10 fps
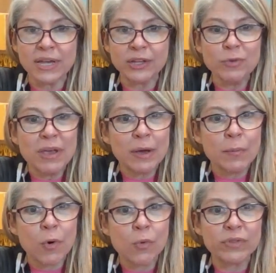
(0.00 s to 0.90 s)
Can you make a
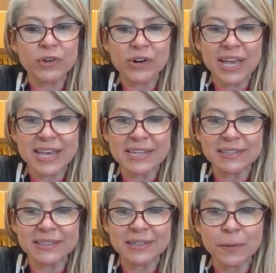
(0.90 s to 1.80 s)
bowl with your
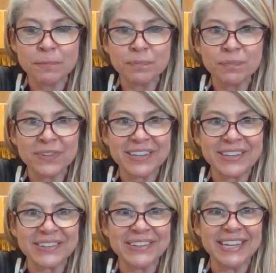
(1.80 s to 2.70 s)
hands?
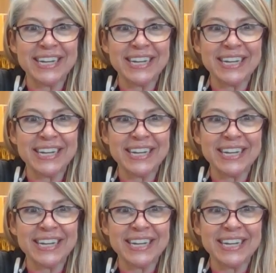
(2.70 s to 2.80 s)
Good.